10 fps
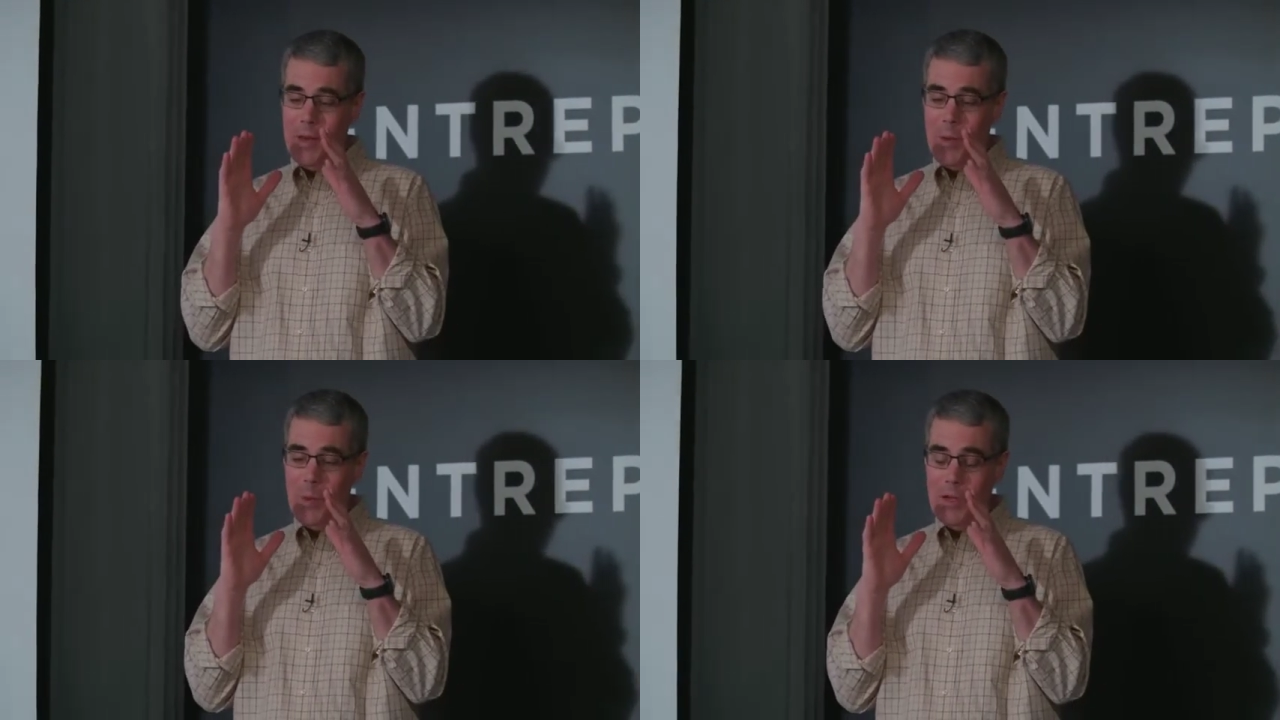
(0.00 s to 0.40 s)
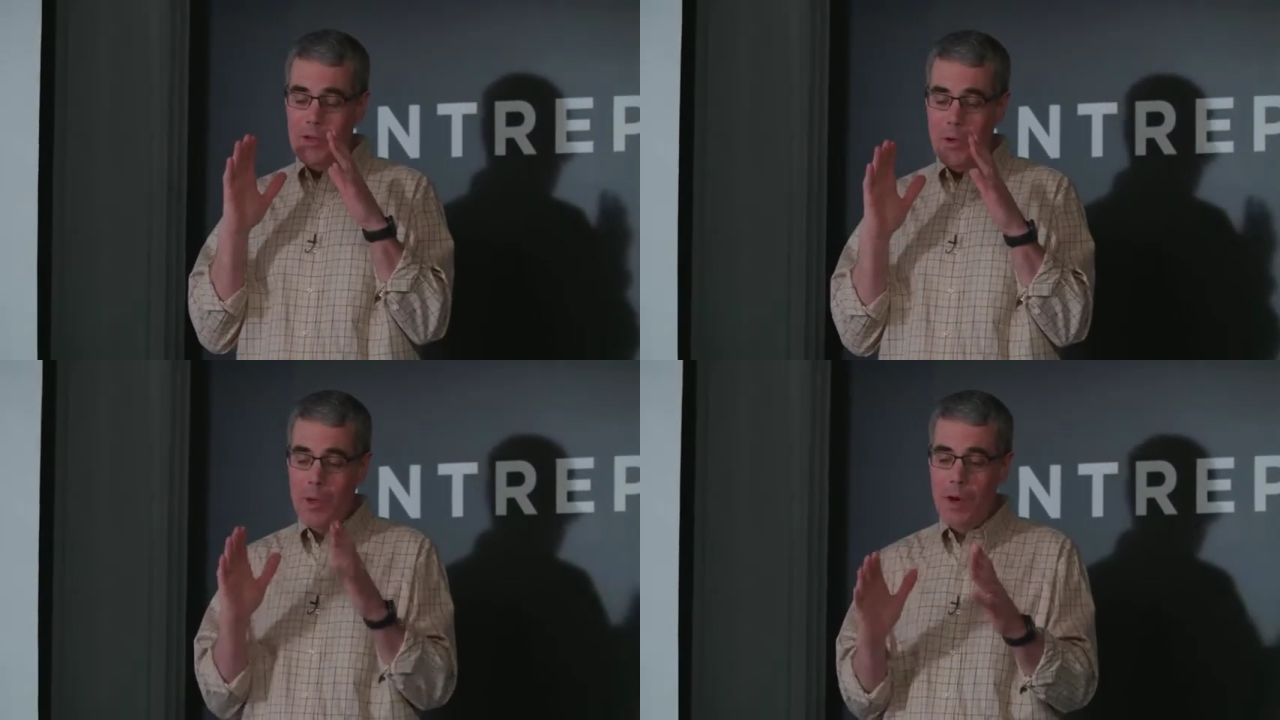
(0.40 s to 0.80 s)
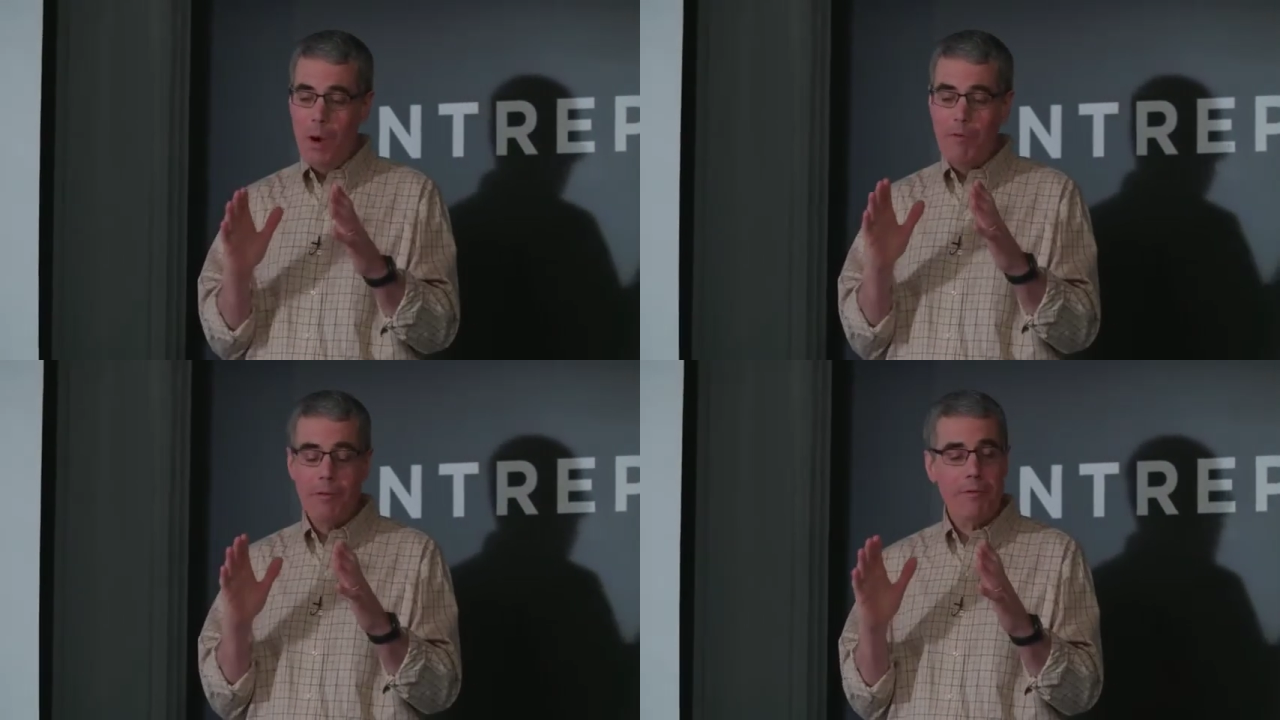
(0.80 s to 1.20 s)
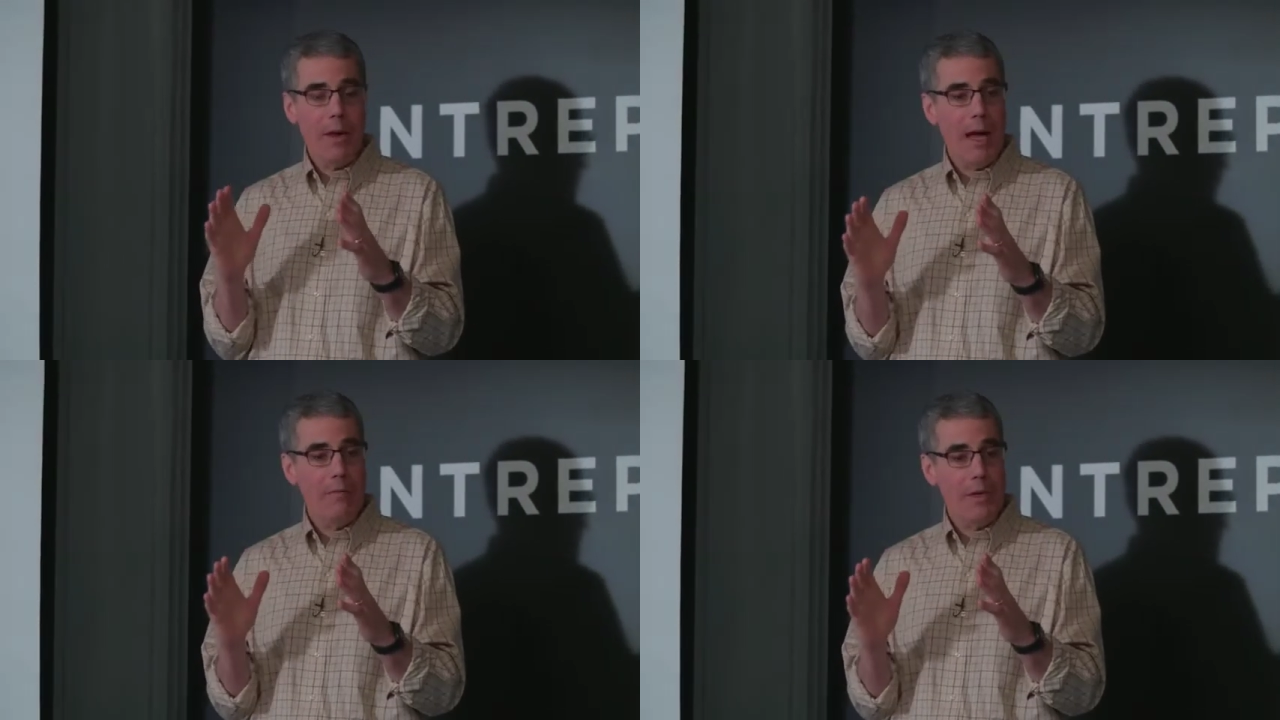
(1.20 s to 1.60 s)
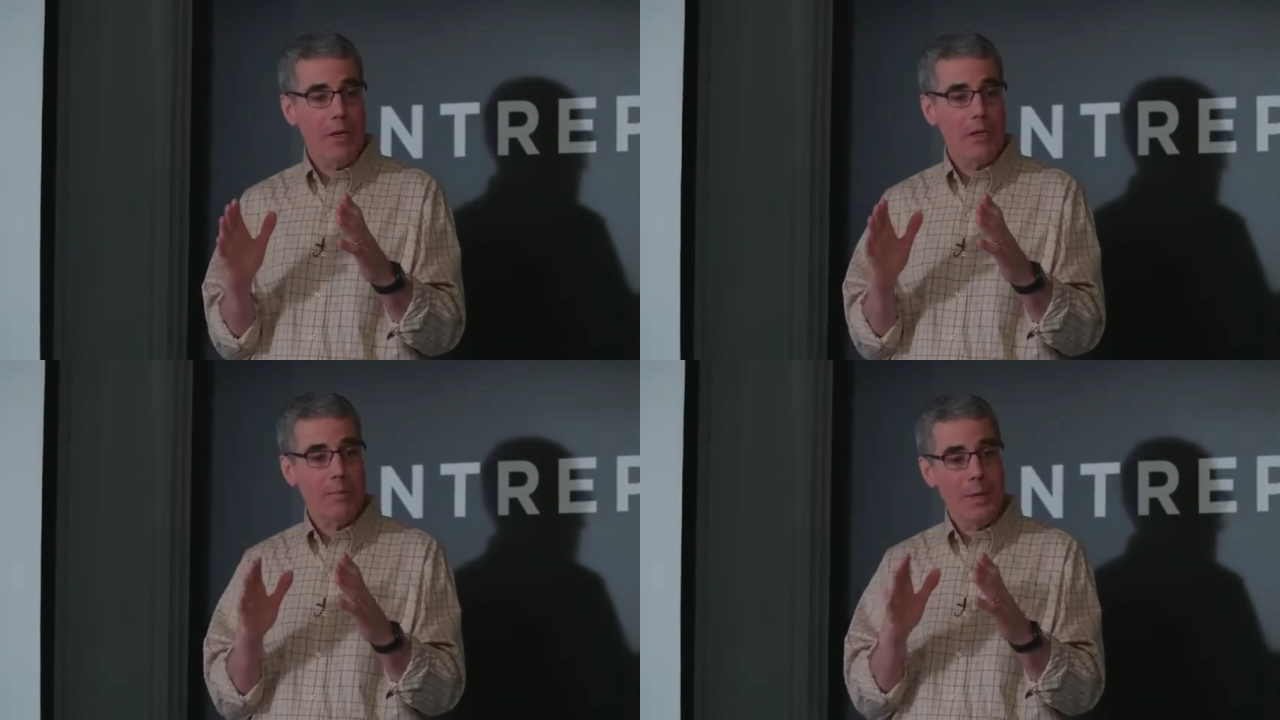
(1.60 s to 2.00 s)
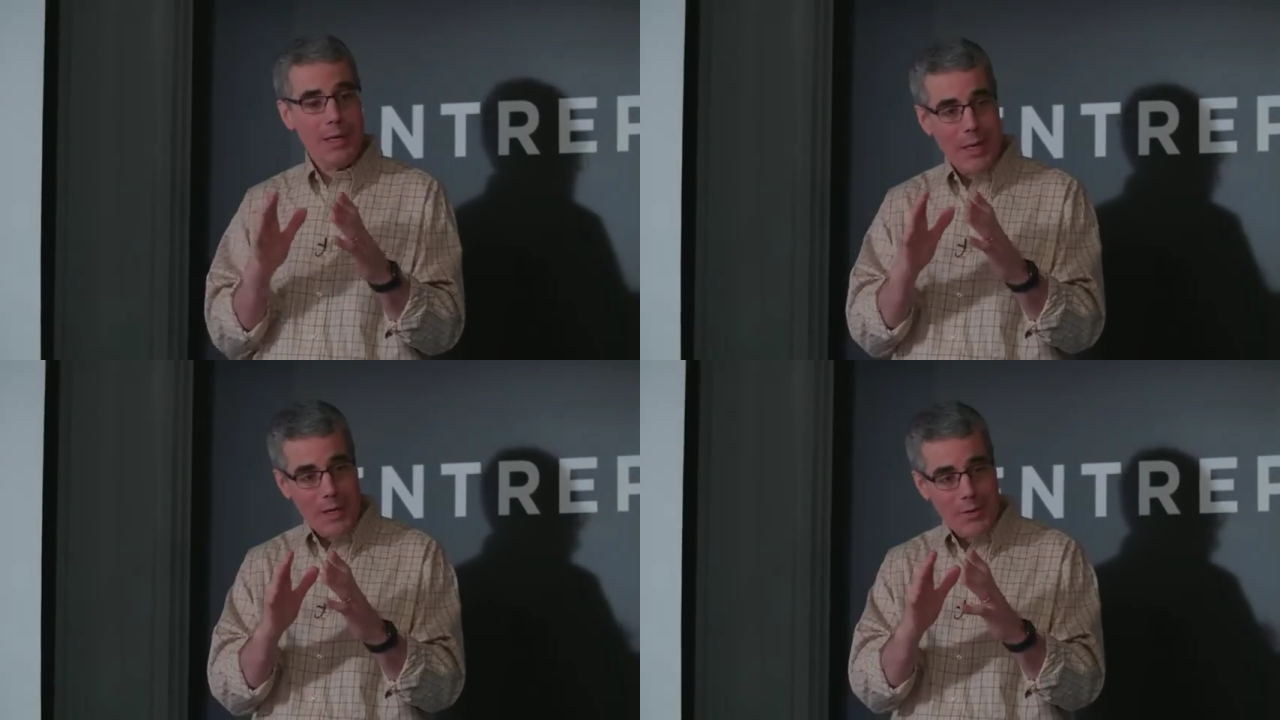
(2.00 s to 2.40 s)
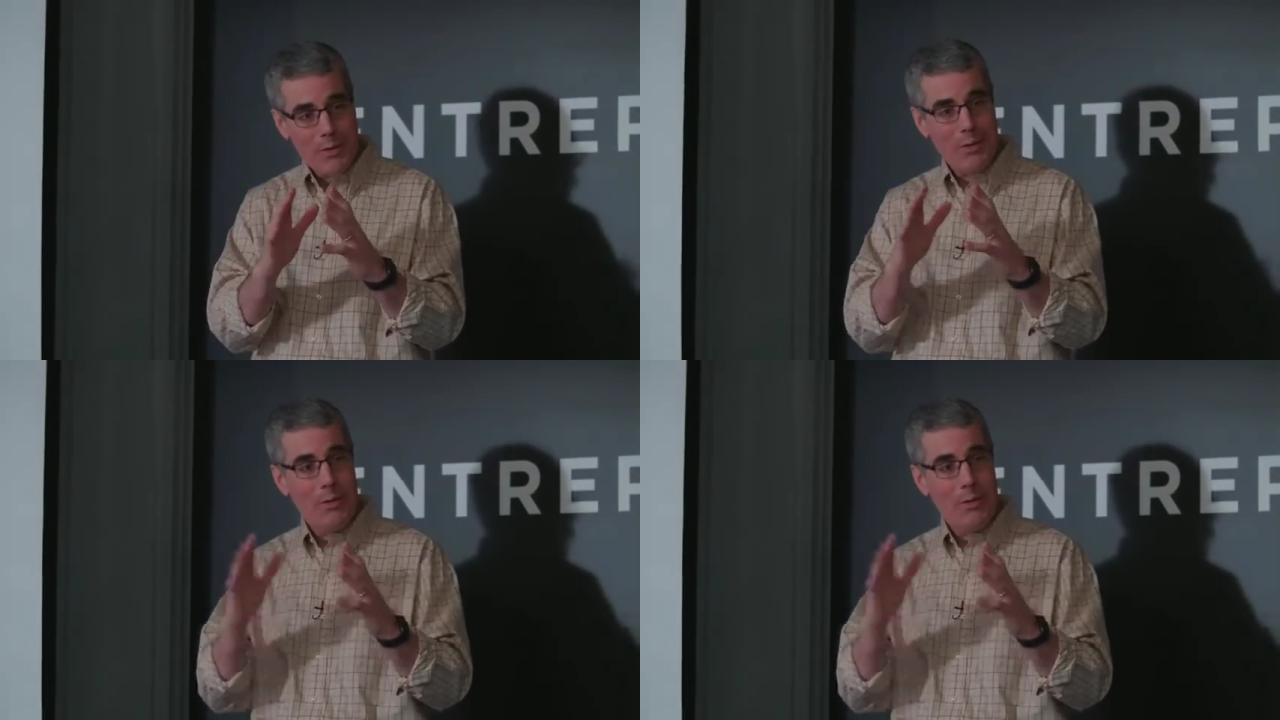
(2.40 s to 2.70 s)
We do it over 5 years because